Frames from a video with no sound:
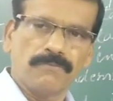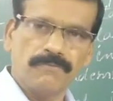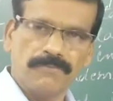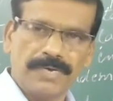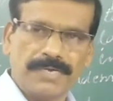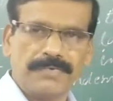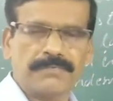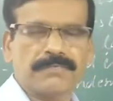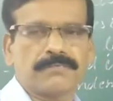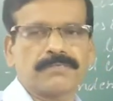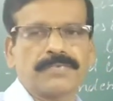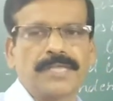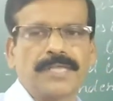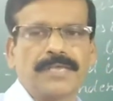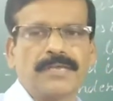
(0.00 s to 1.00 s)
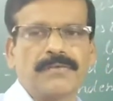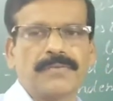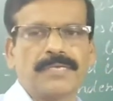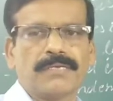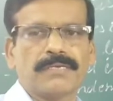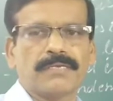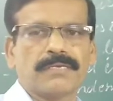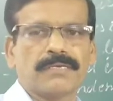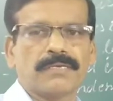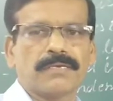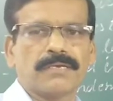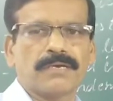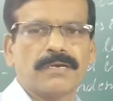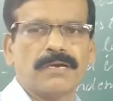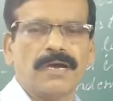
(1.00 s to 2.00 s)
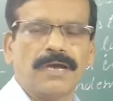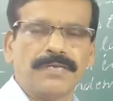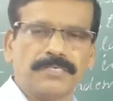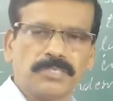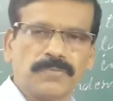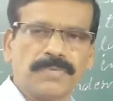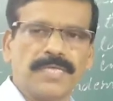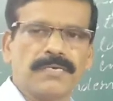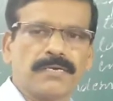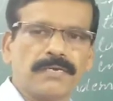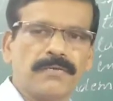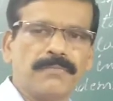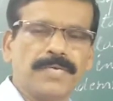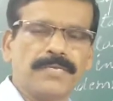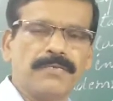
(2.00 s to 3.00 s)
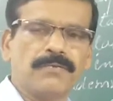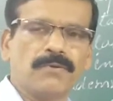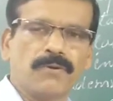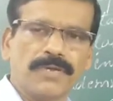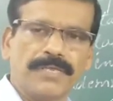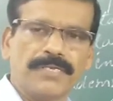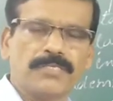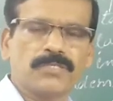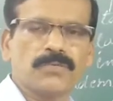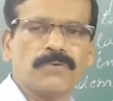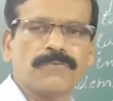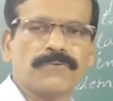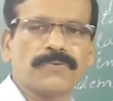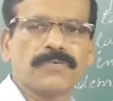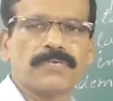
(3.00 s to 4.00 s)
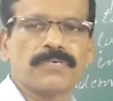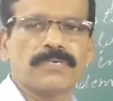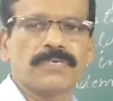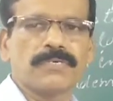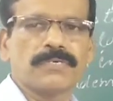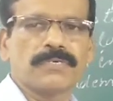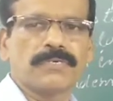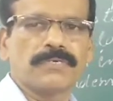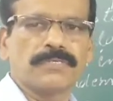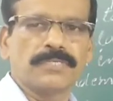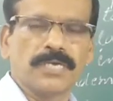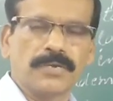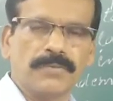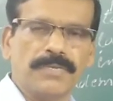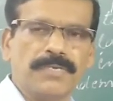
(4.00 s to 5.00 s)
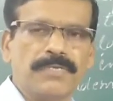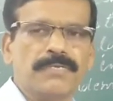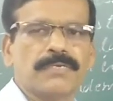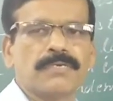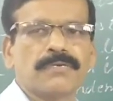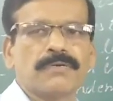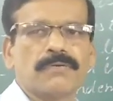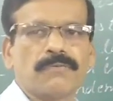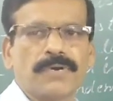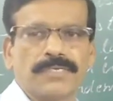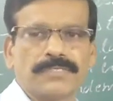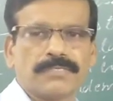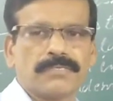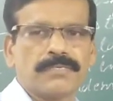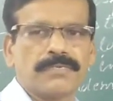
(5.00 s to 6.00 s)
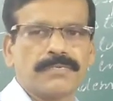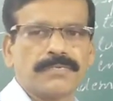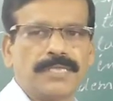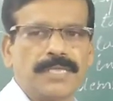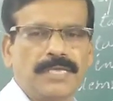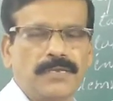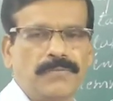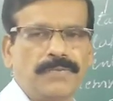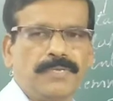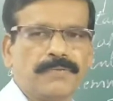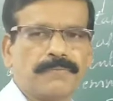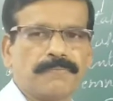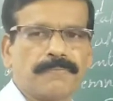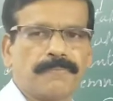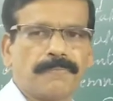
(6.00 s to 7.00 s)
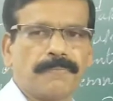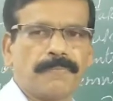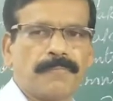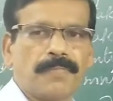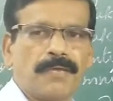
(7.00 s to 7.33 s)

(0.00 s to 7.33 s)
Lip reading: were taken away, and similarly many colonies of Germany was taken away,